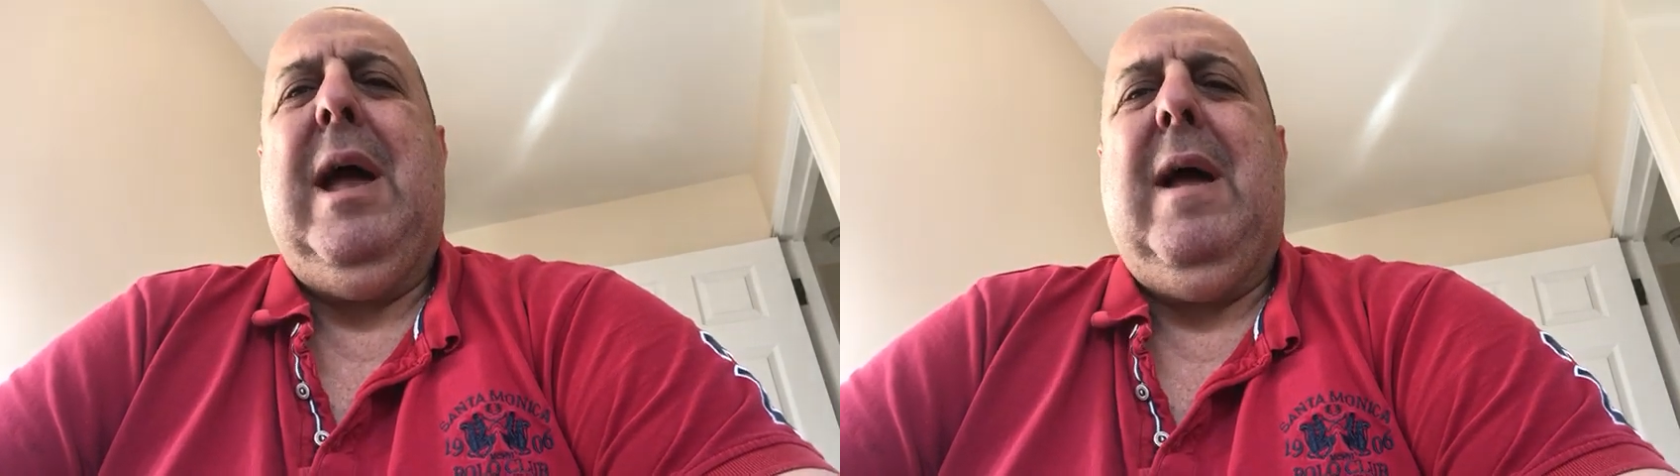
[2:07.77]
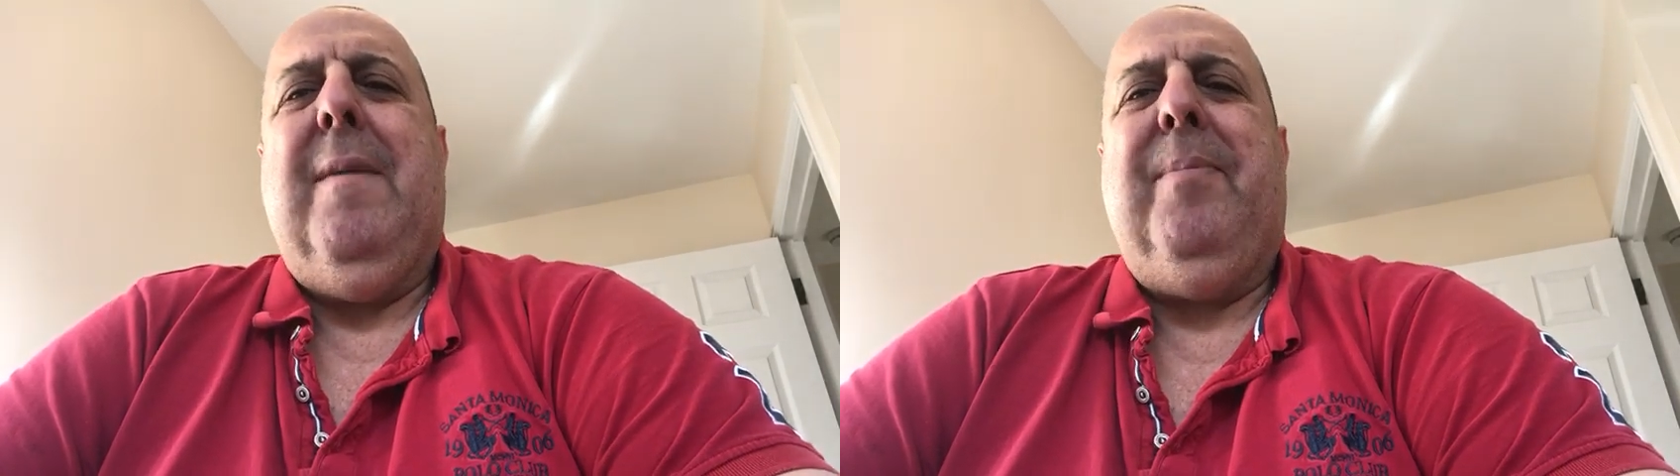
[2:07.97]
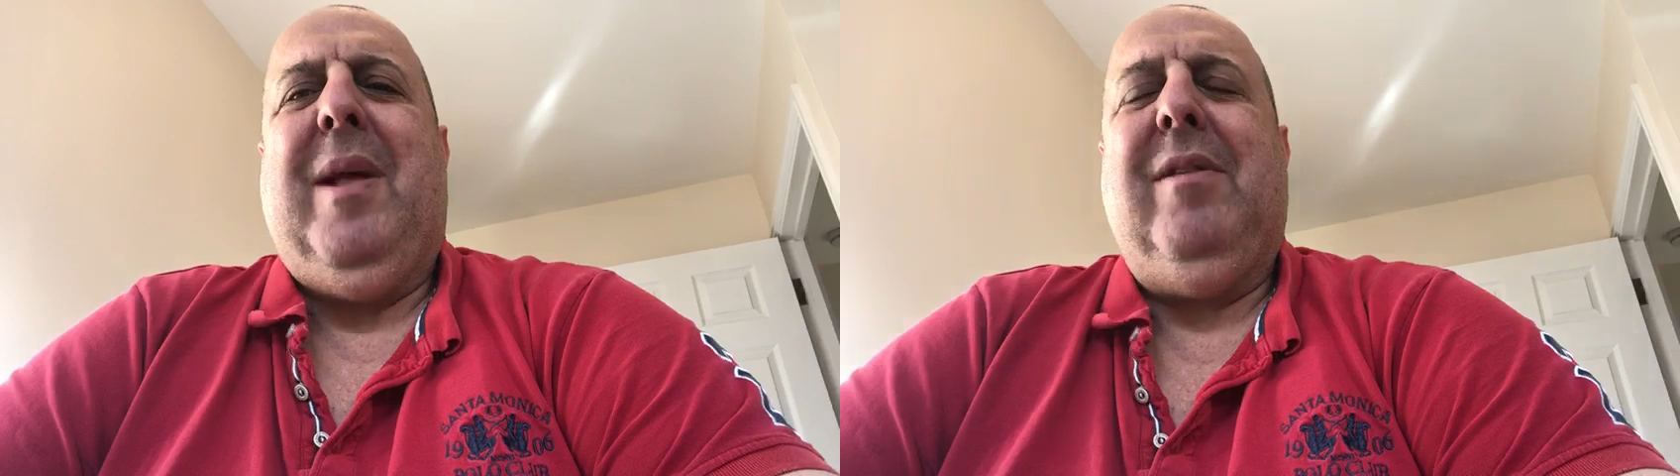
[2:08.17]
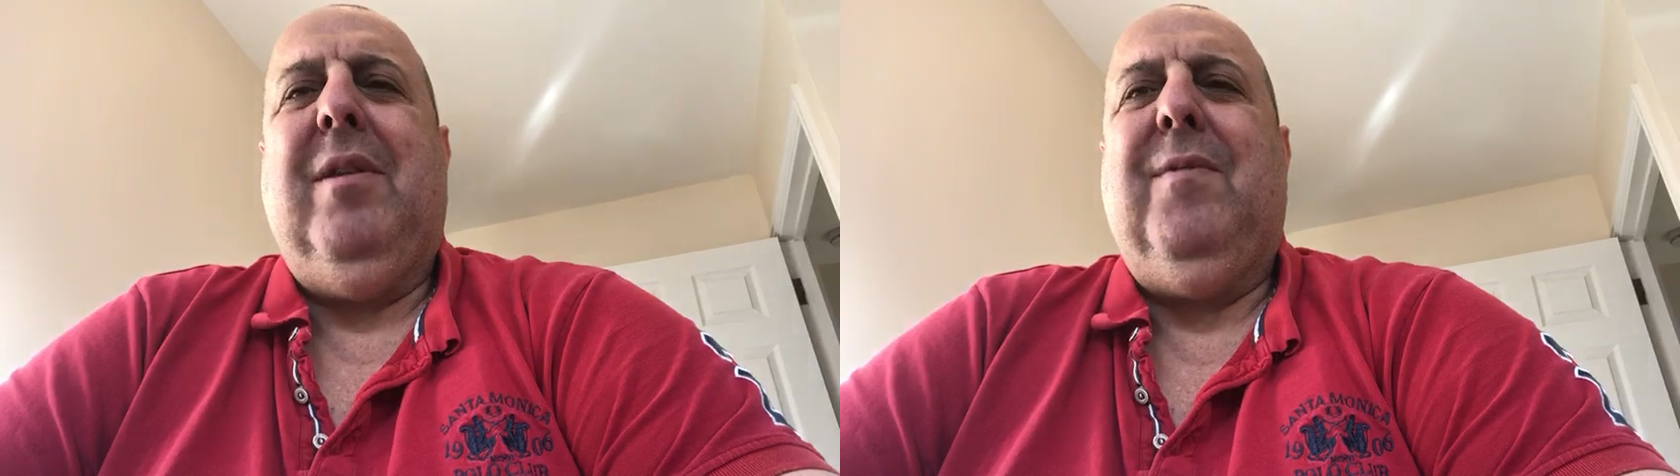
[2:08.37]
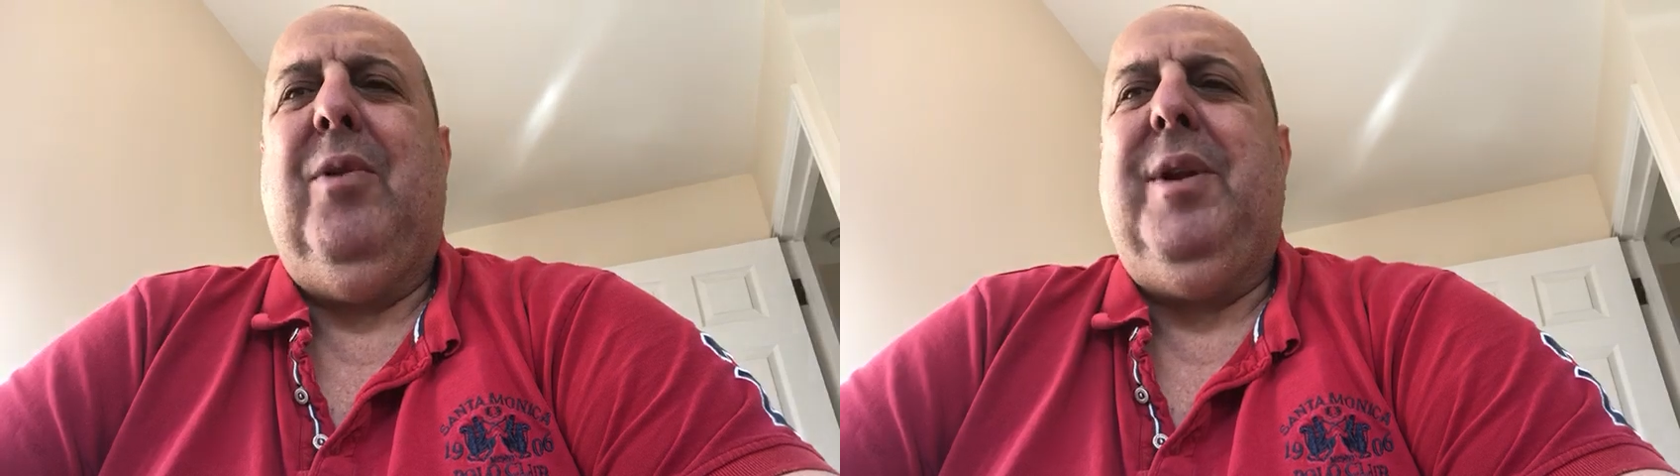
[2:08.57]
Um, that's
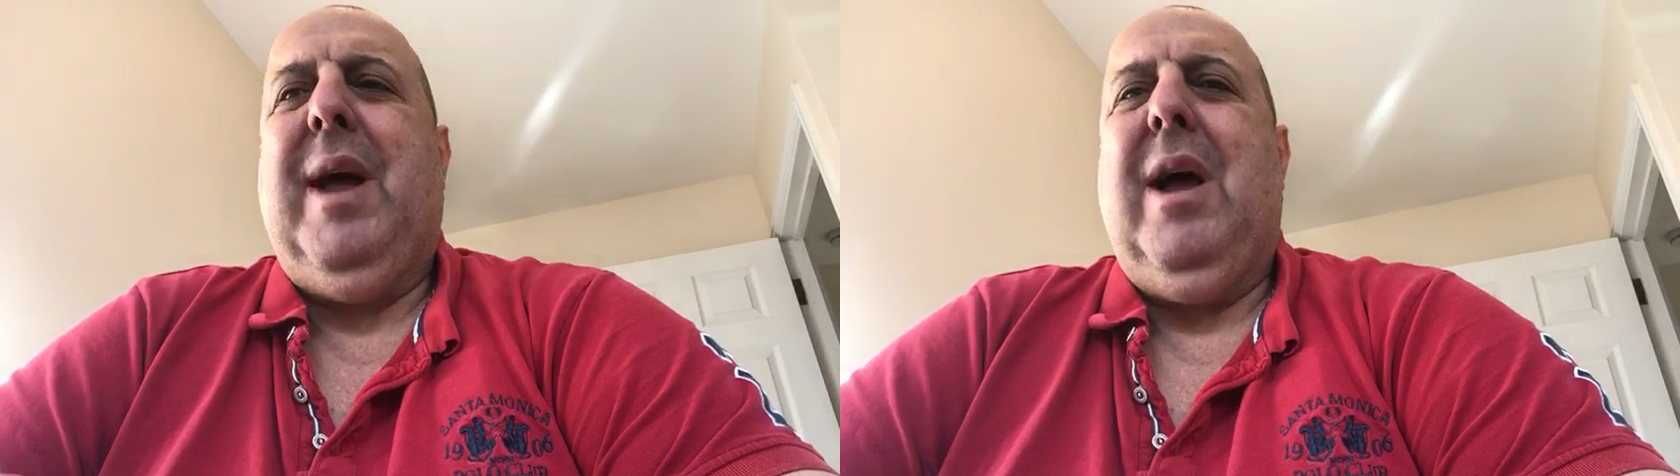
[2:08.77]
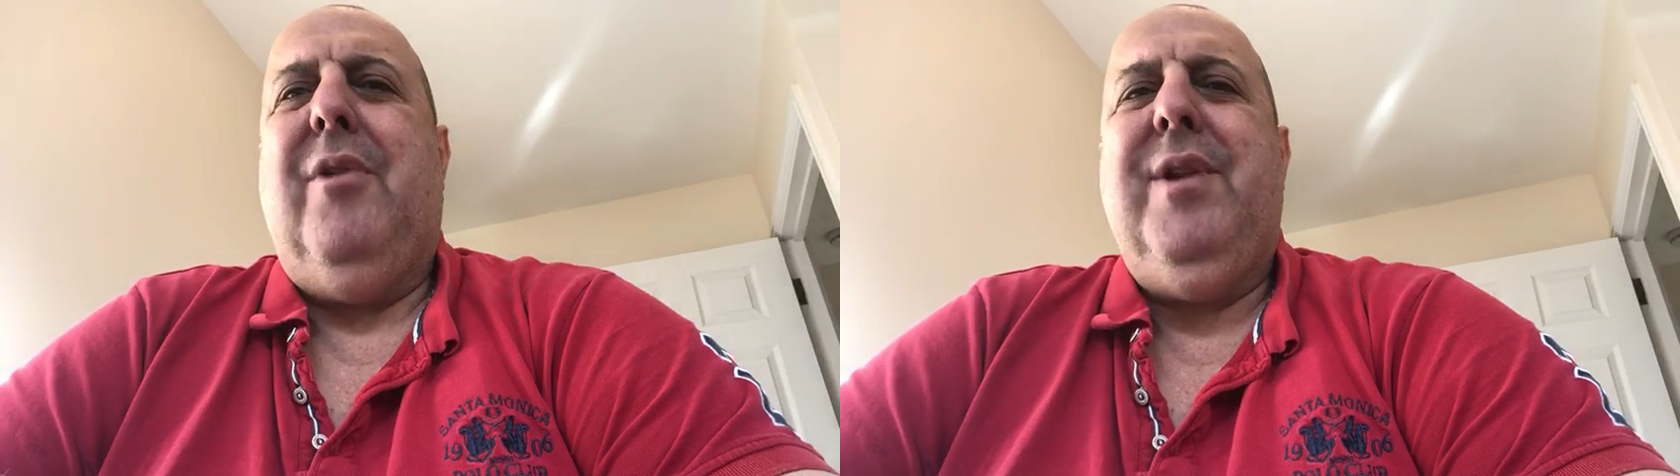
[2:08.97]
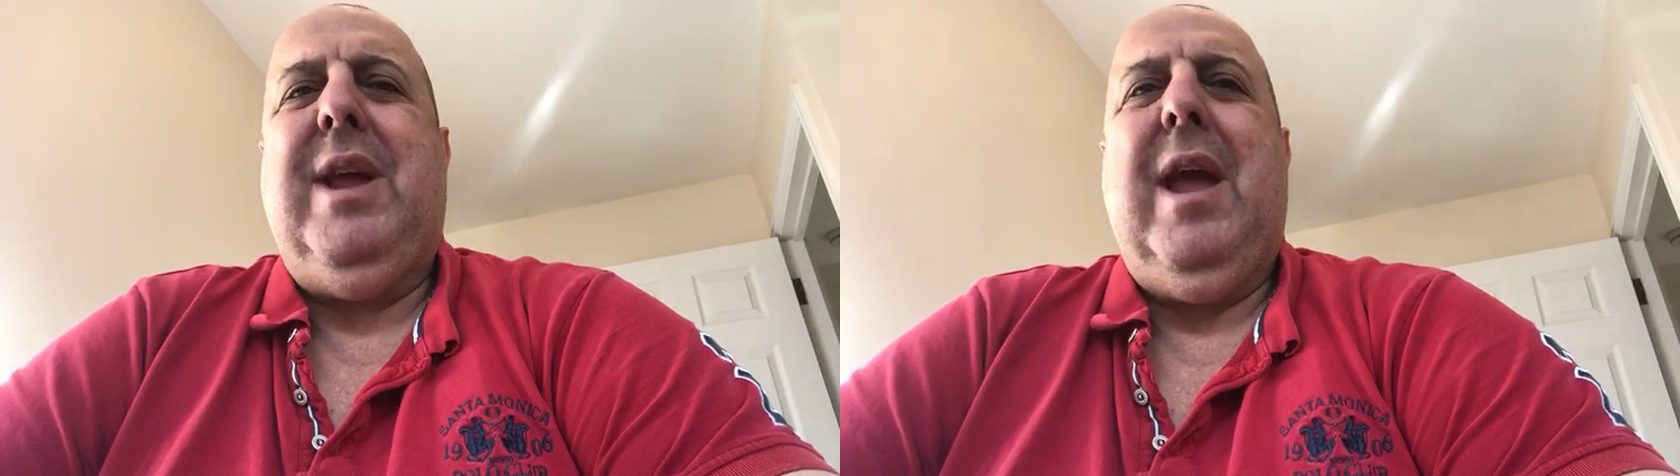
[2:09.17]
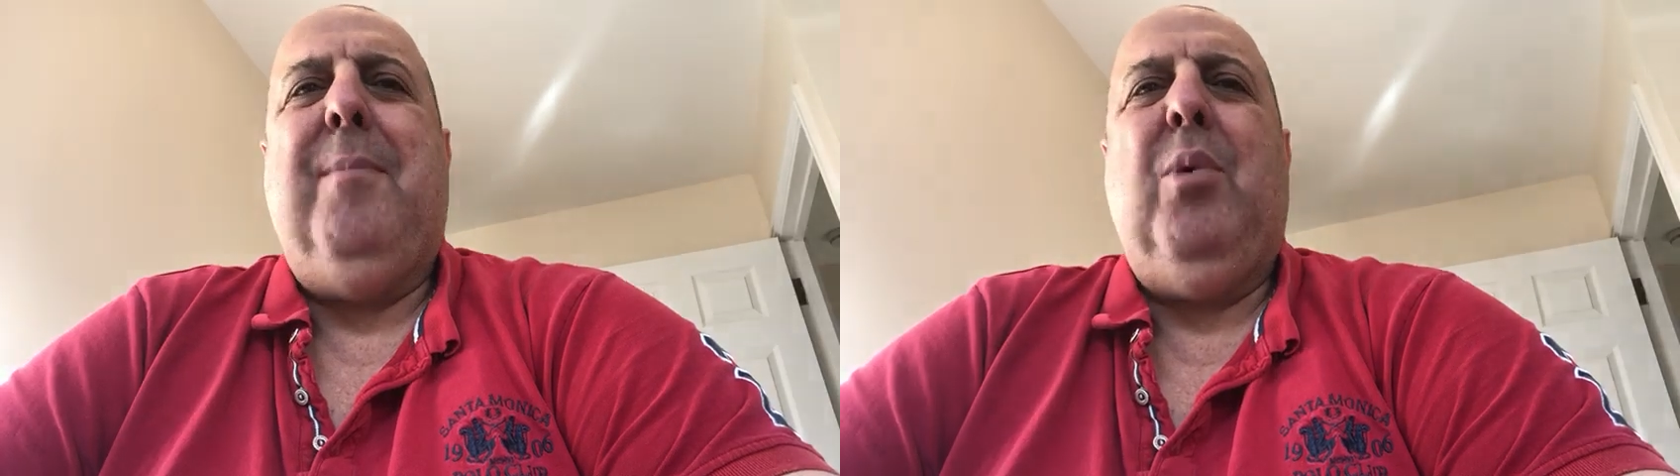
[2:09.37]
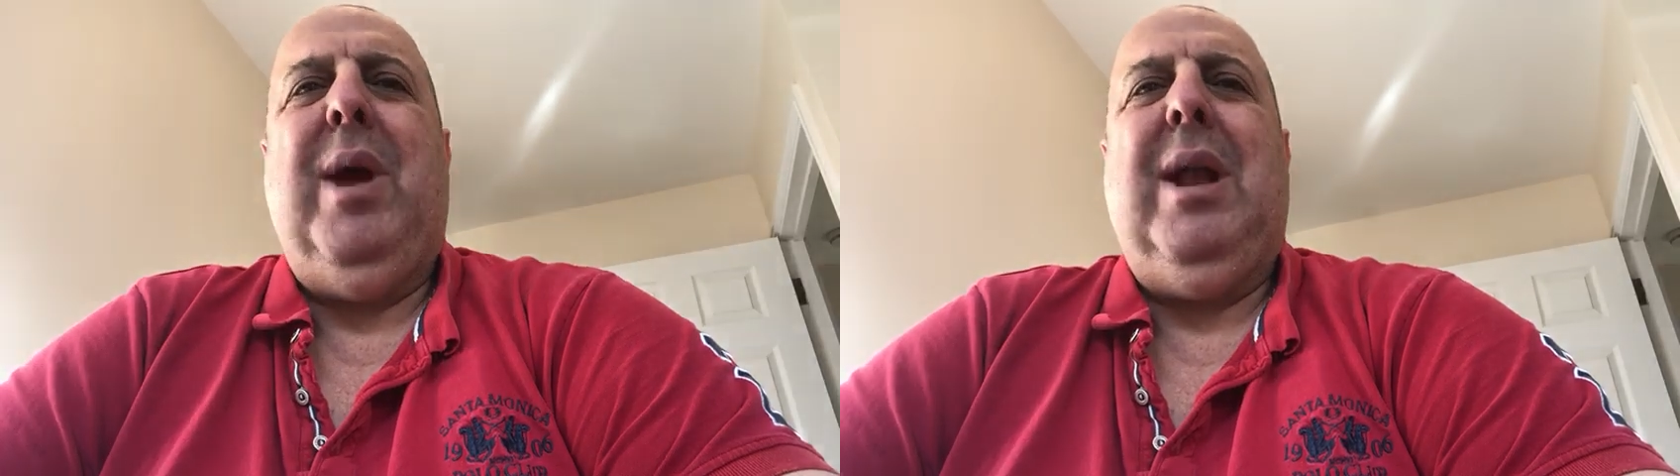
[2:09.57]
it for the day. I'll
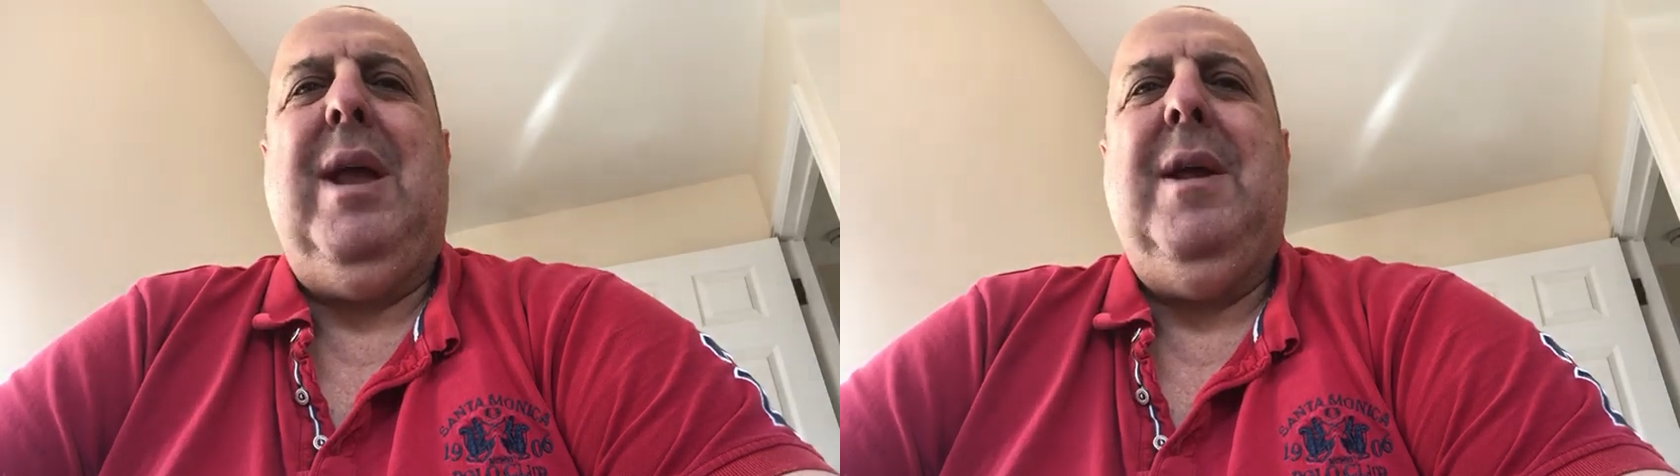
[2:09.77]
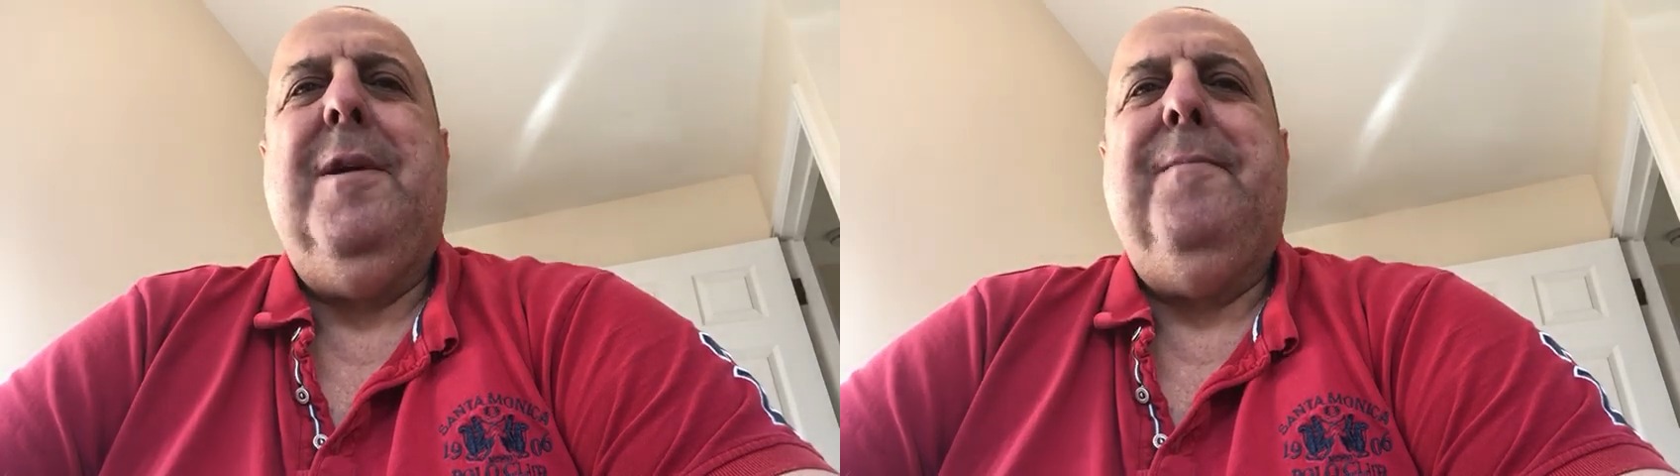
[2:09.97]
recap quickly.